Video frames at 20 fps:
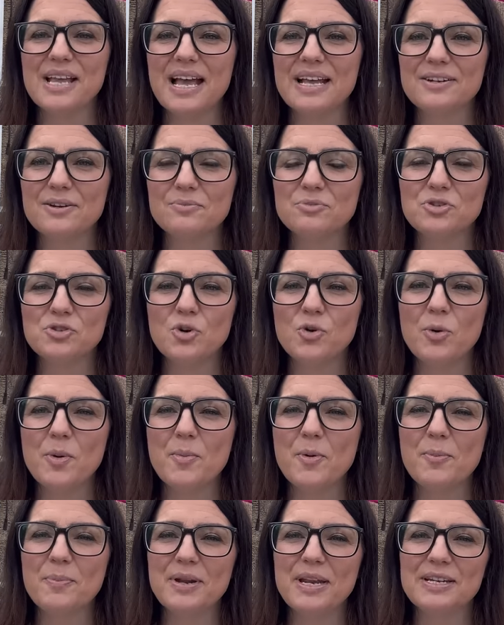And I'm sure we're
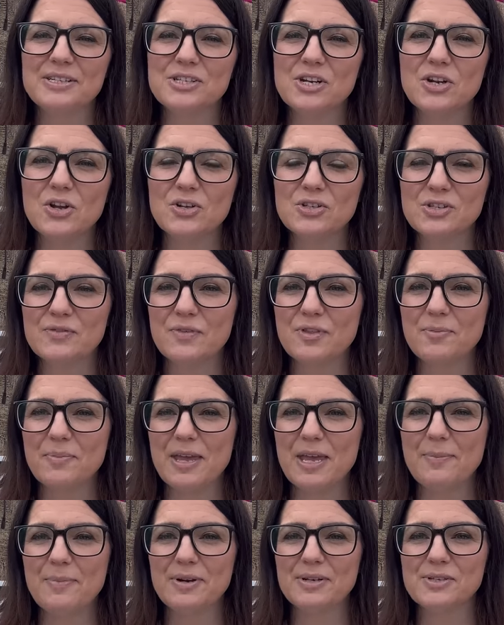bumping into lots of other
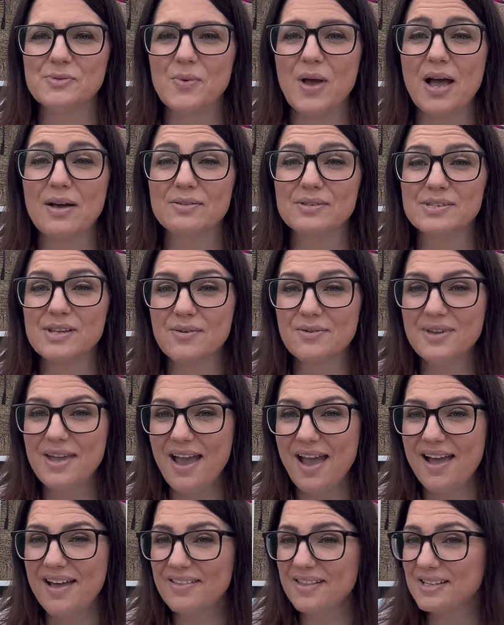people as well. So
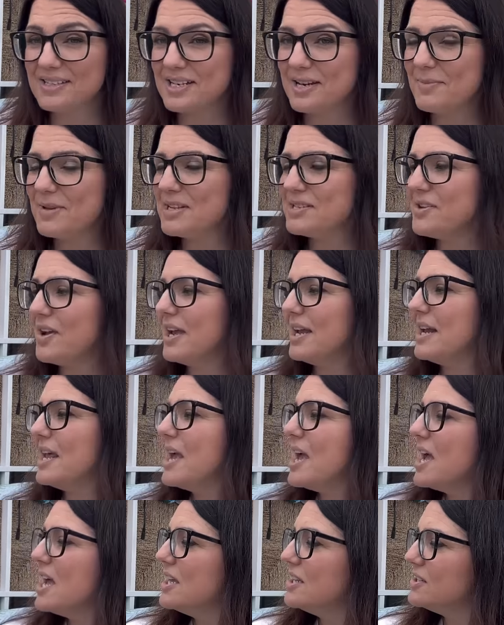yeah, that's going to be exciting.
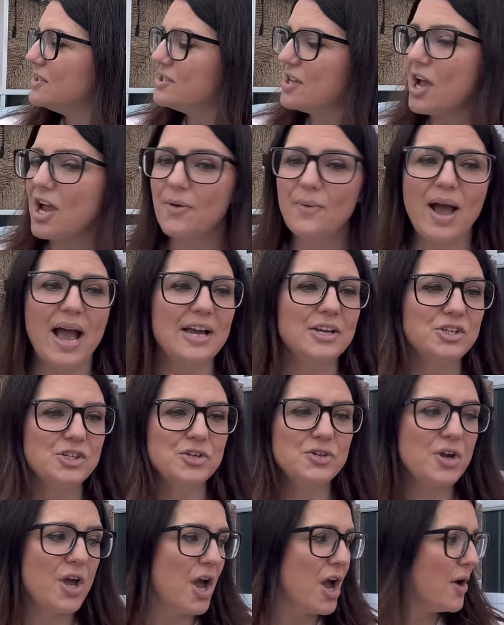So as
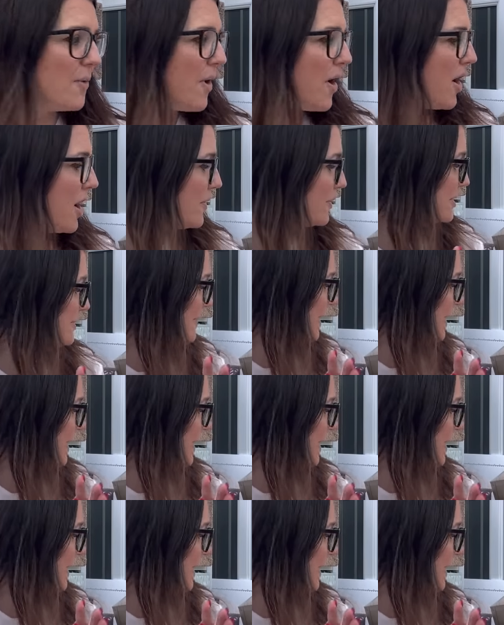you know, I was